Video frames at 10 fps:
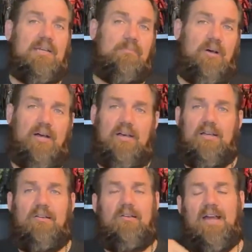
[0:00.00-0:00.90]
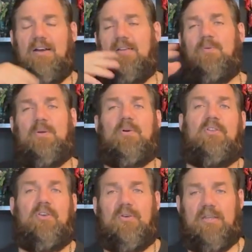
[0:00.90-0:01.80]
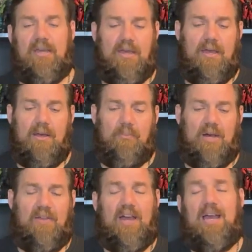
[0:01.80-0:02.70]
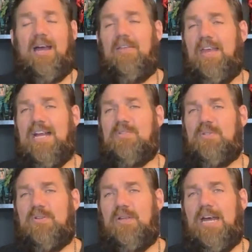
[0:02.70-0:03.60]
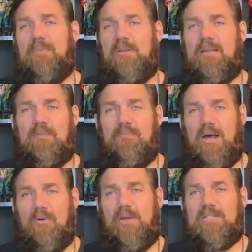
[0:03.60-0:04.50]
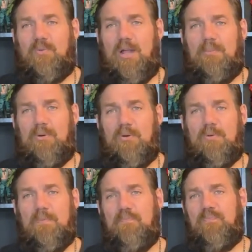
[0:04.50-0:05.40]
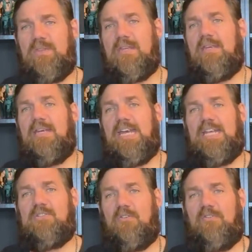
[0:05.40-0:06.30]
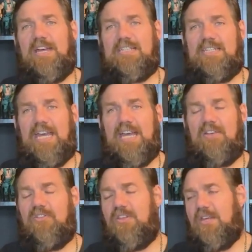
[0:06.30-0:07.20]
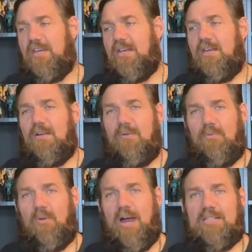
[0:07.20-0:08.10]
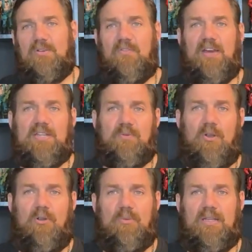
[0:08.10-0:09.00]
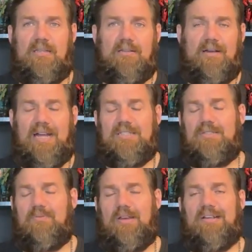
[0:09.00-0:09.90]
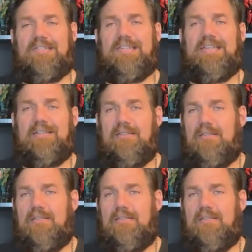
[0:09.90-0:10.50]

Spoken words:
Punk or however we want to do it. But I think that's what's going to happen. Punk wins the Rumble. He's going to face Seth. Rock's going to face Roman. That's just the way I see it.